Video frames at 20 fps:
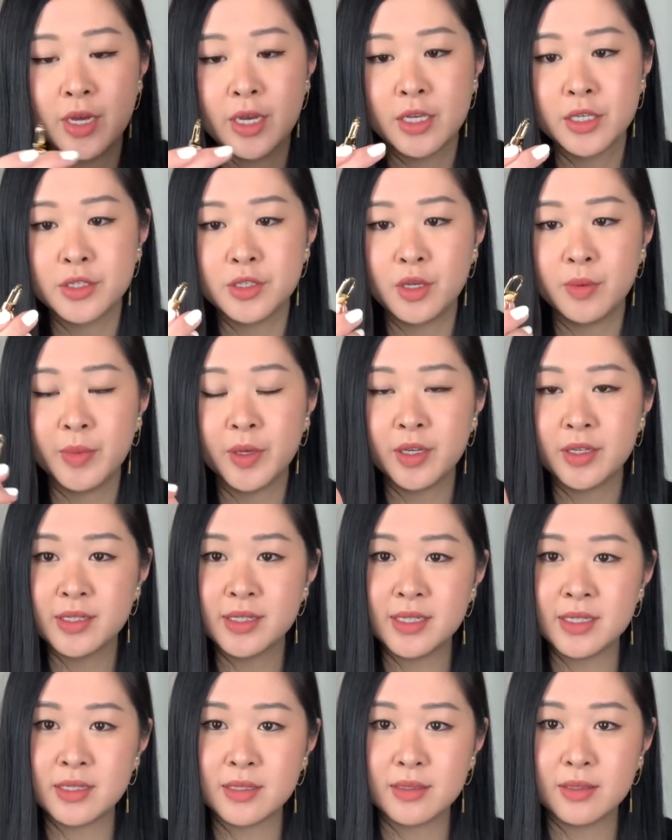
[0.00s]
So because
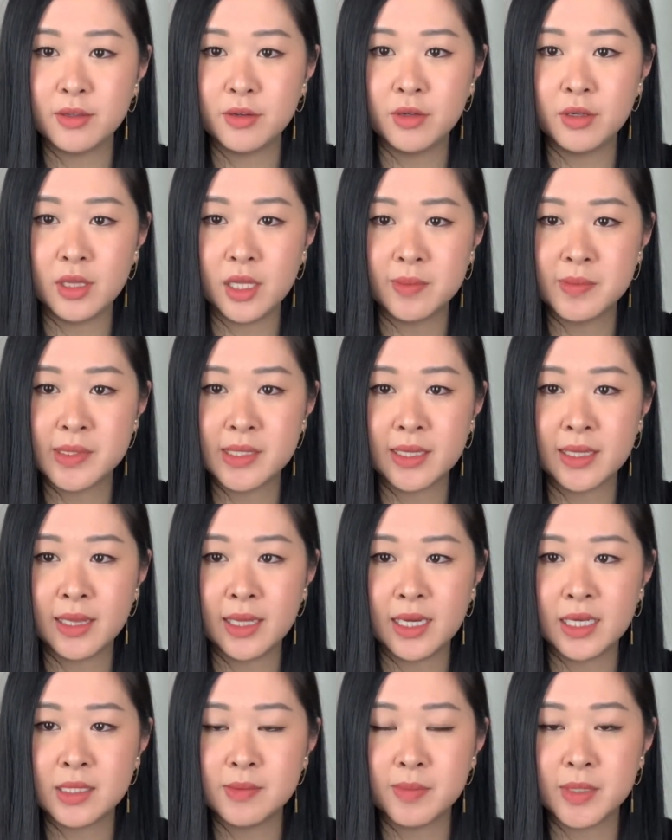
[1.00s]
this little lobster
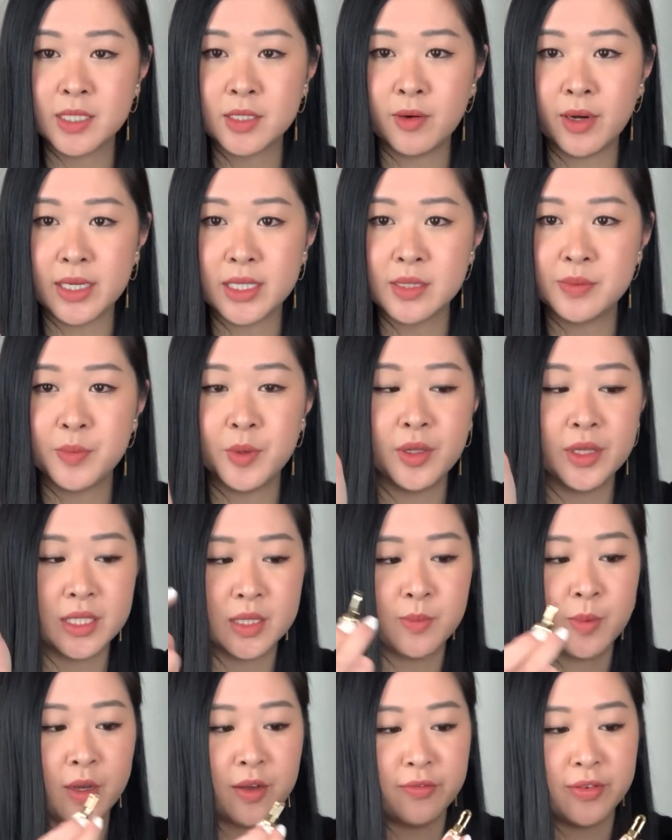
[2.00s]
clasp is quite small, it's
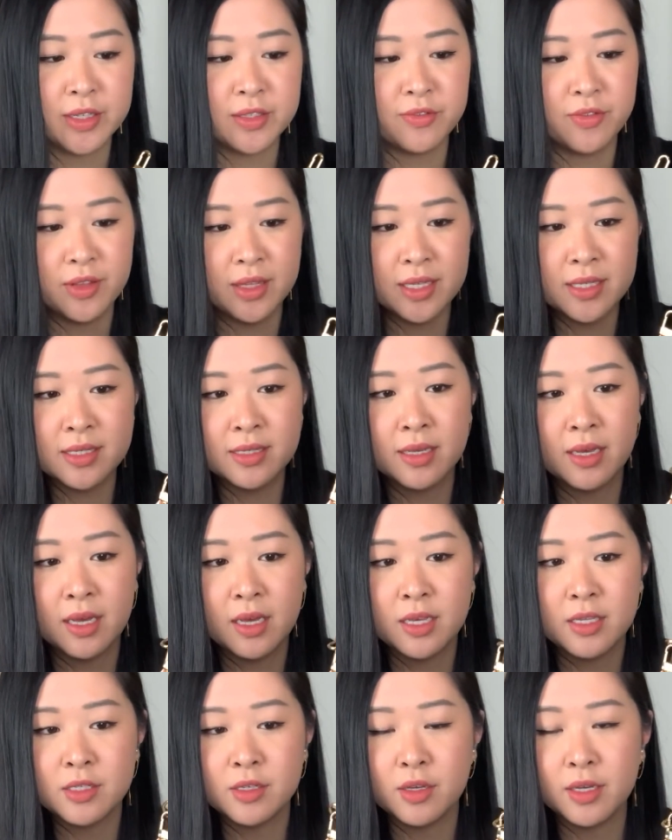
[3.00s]
perfect for this.
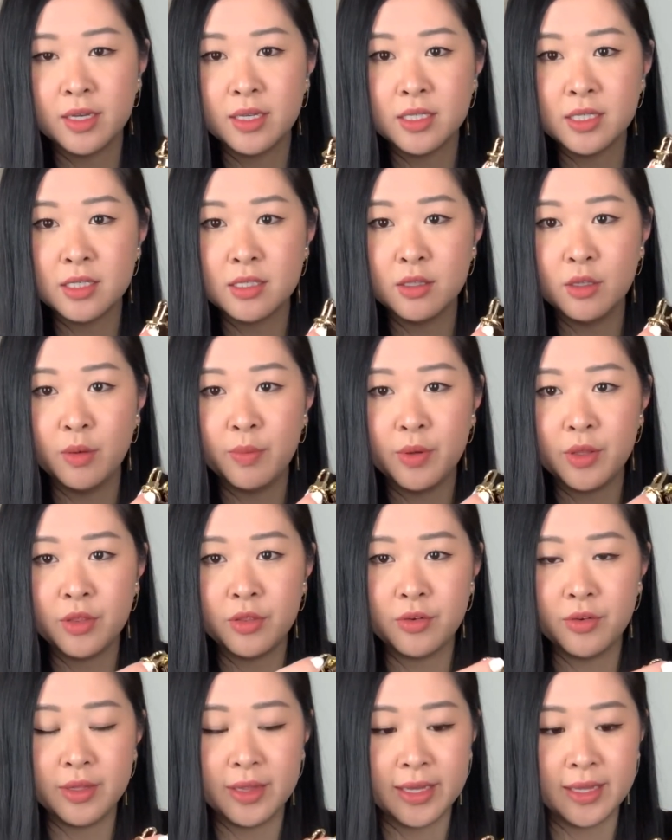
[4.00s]
So you can just loop it
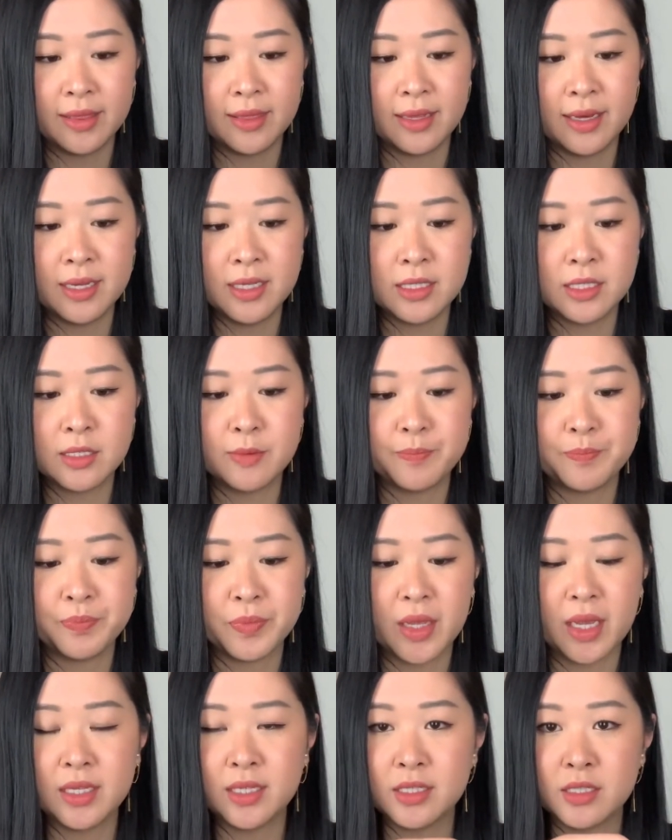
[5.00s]
through like that
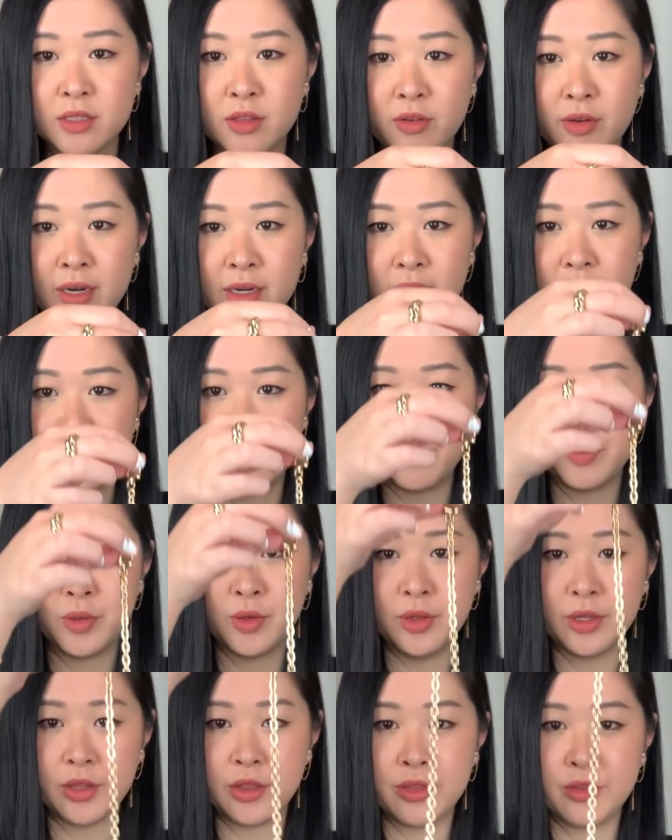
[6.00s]
and just thread it and
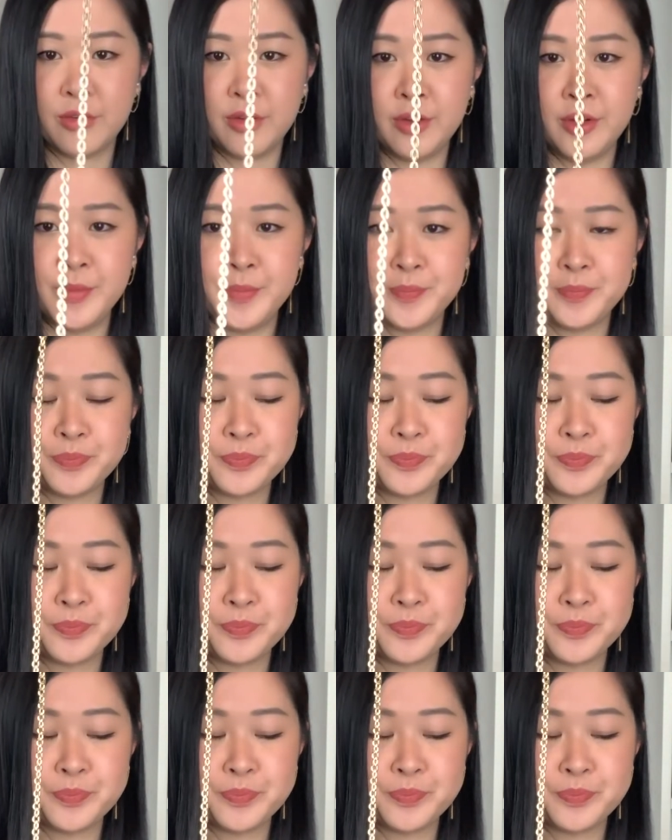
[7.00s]
pull it through.